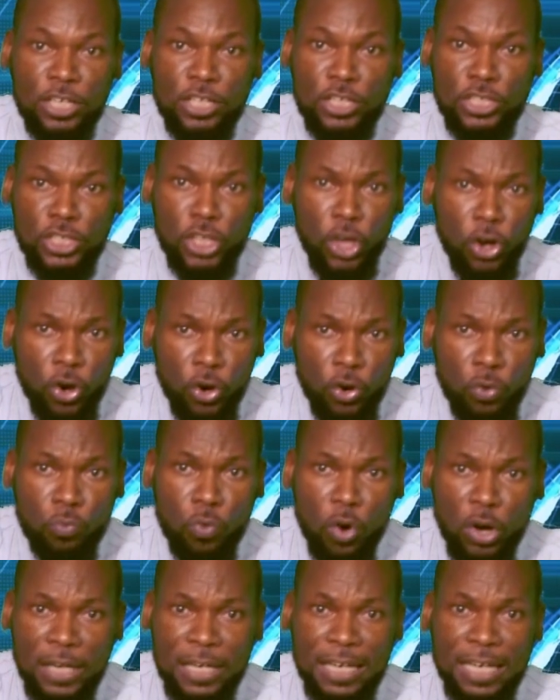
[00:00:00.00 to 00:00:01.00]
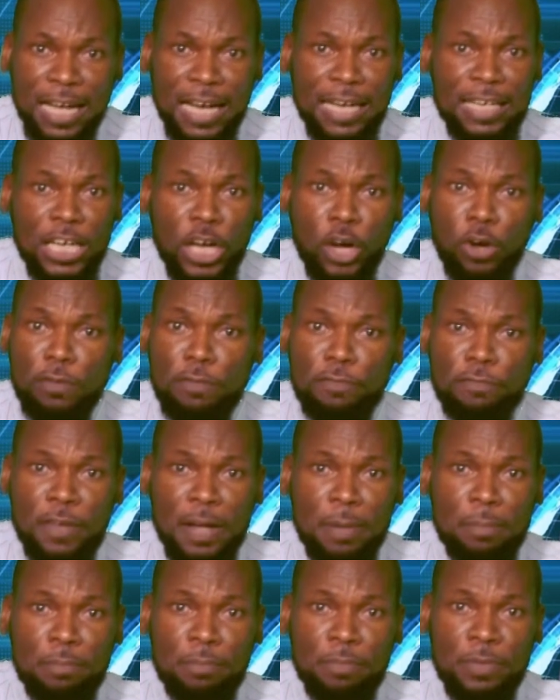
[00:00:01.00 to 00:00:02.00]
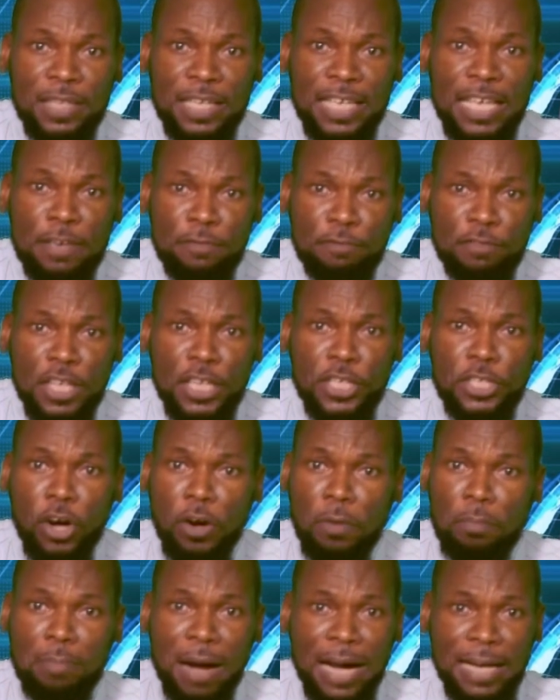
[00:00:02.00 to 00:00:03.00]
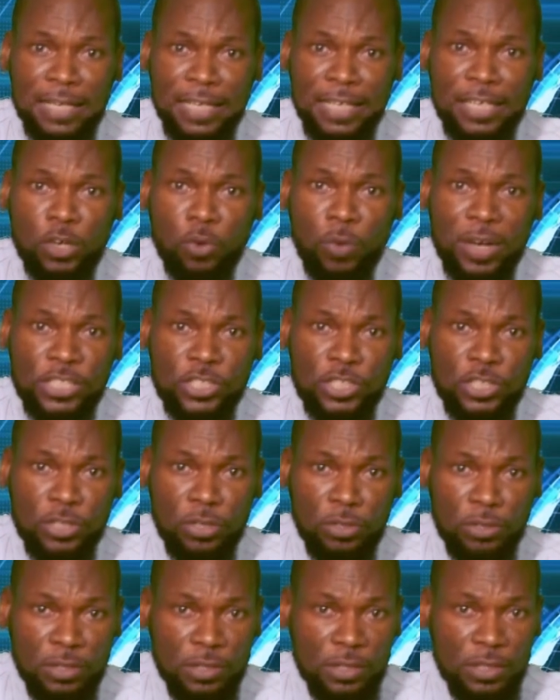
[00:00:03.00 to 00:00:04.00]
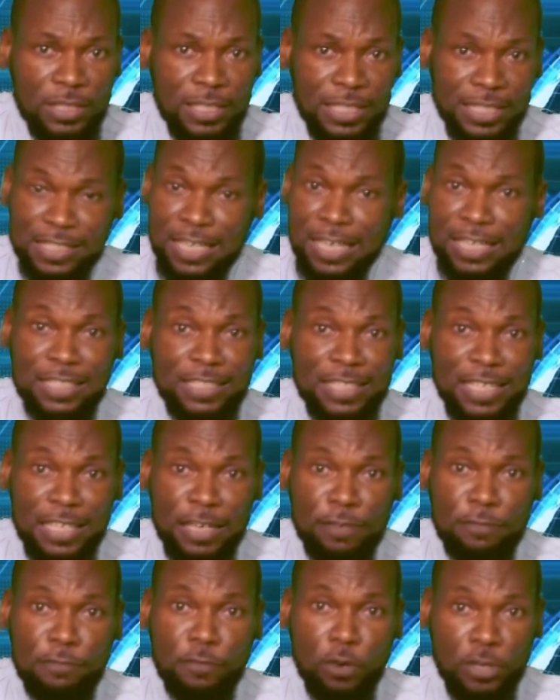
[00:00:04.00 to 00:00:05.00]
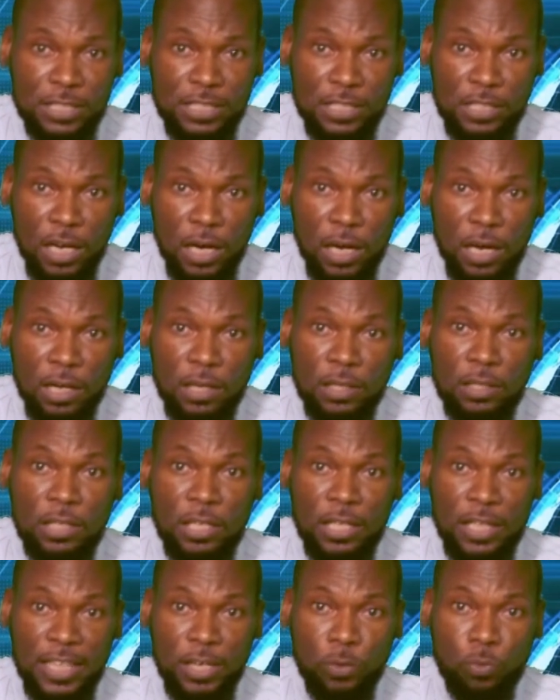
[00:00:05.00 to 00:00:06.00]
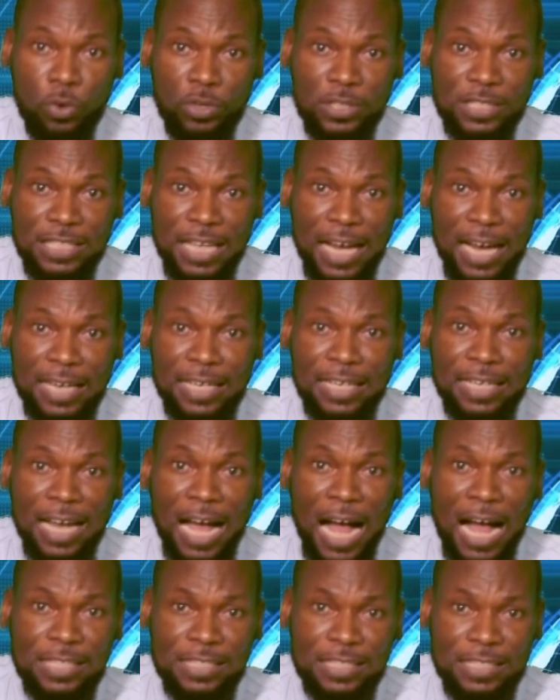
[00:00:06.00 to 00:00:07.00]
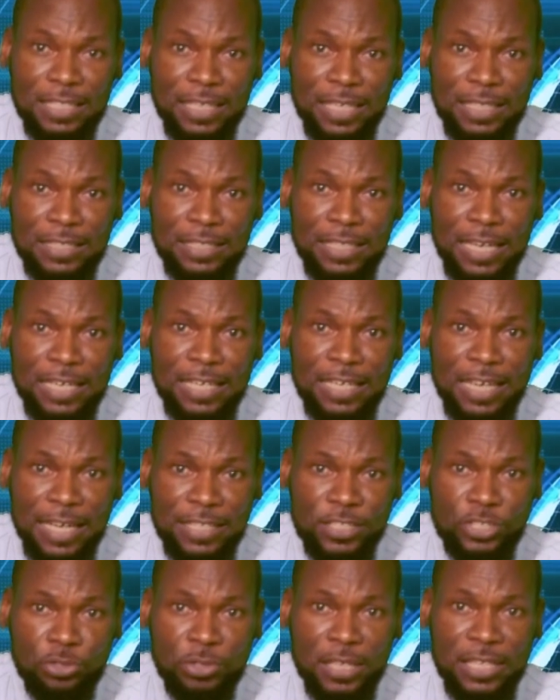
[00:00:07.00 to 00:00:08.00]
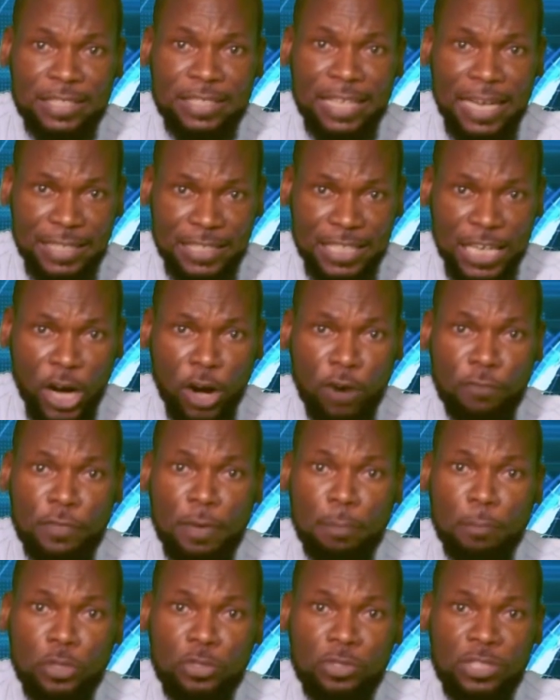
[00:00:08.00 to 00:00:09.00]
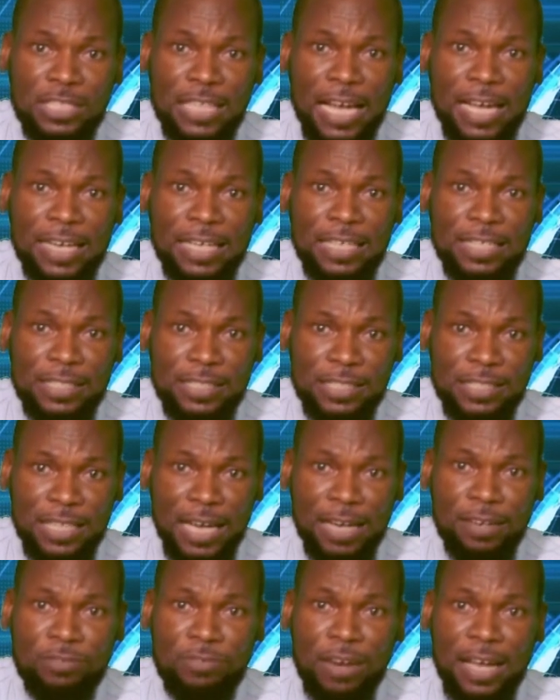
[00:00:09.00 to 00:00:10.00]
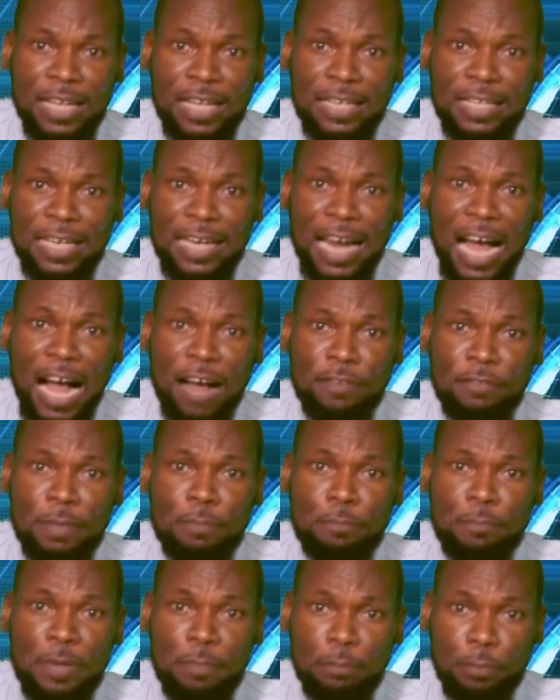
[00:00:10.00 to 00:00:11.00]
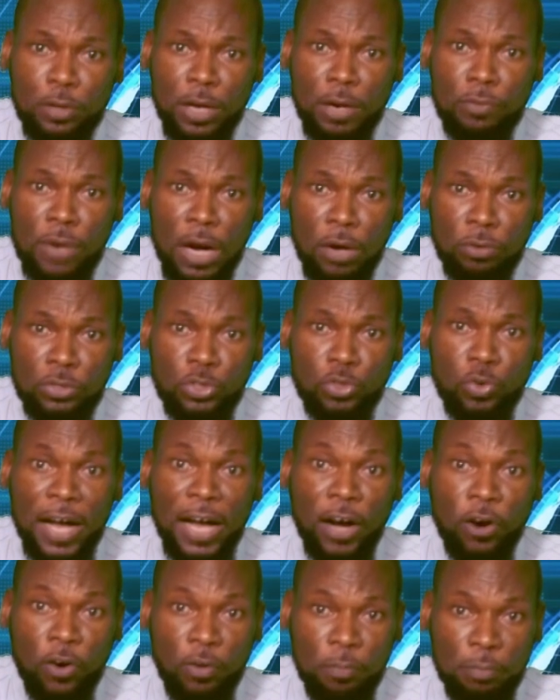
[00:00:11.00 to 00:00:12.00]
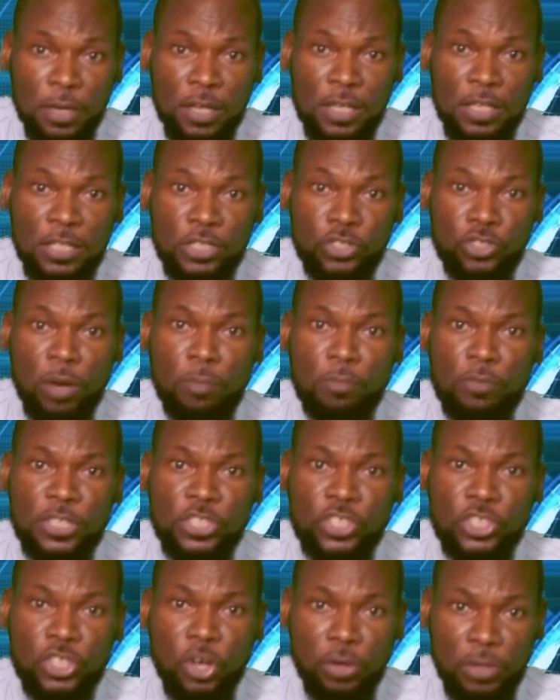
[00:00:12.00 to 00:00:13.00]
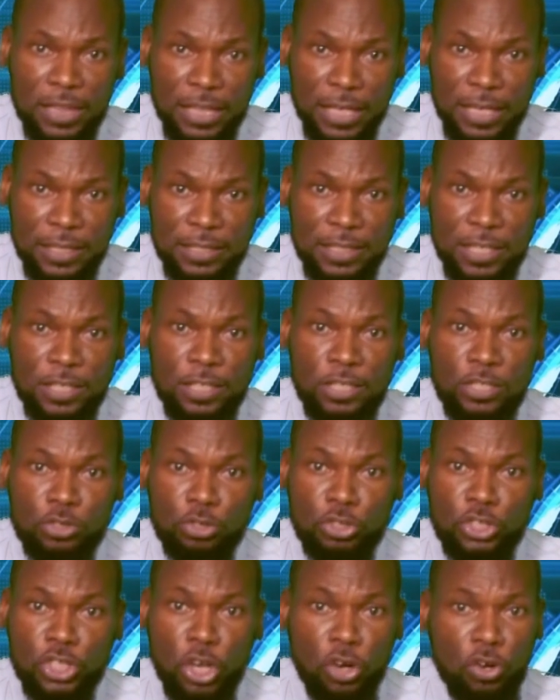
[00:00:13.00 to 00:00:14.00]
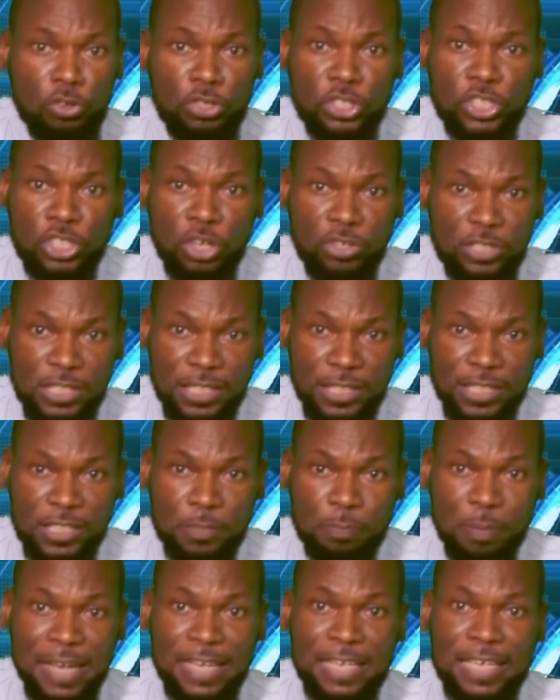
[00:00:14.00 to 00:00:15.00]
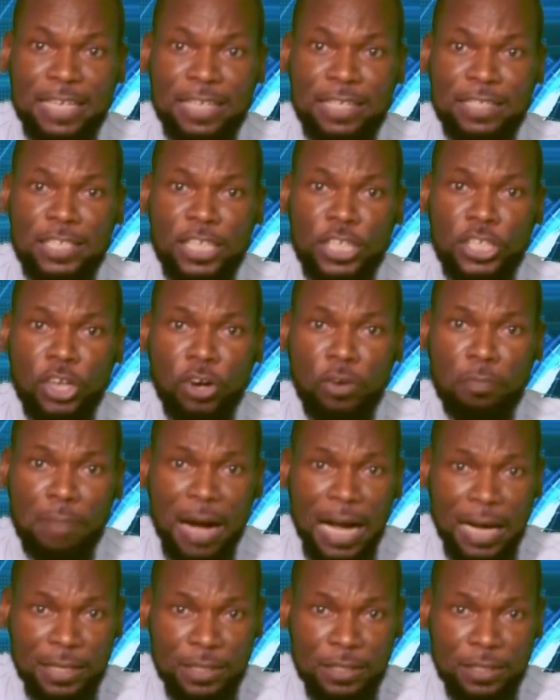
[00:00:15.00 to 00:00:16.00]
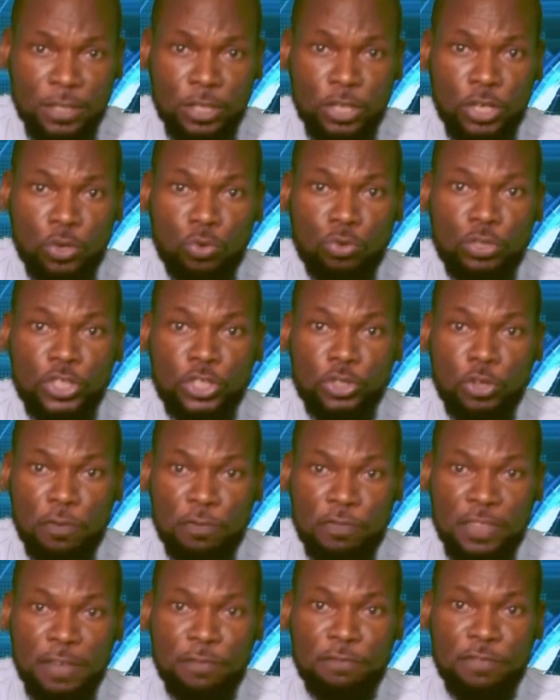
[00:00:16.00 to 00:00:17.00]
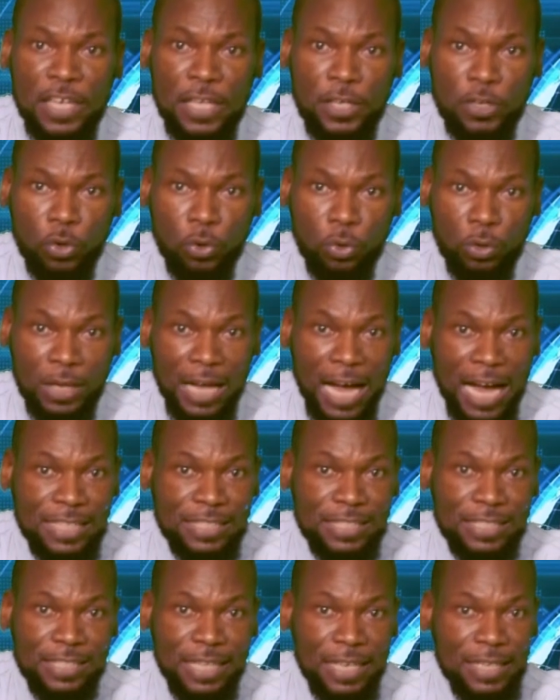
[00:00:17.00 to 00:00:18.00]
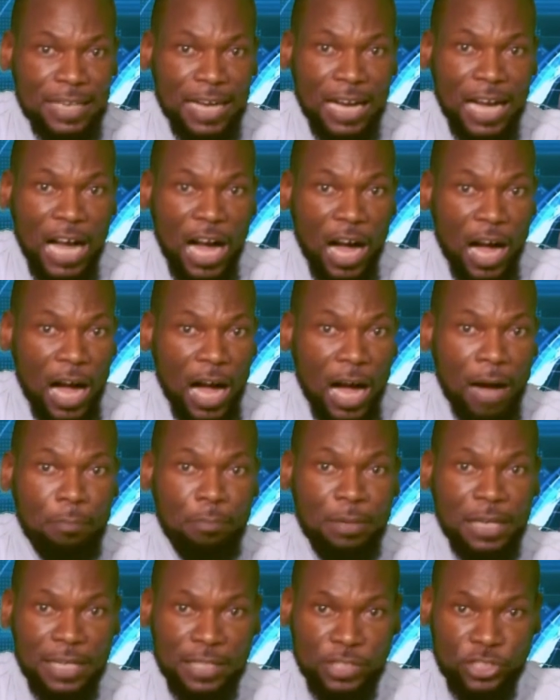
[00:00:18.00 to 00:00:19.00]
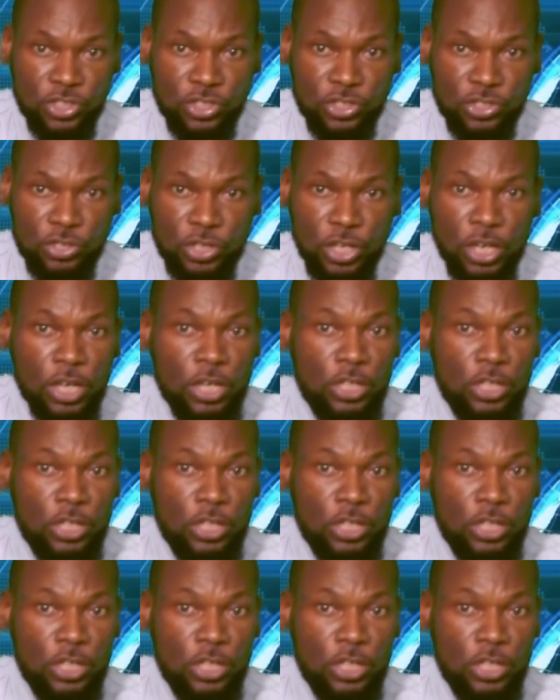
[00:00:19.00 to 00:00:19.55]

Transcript: no one can confirm if the young man in question is an internet fraudster. There was an accident that led to the death of a motorcyclist, and rather than having people around to help, some resorted to jungle justice by killing the young man who drove the vehicle and set the car ablaze.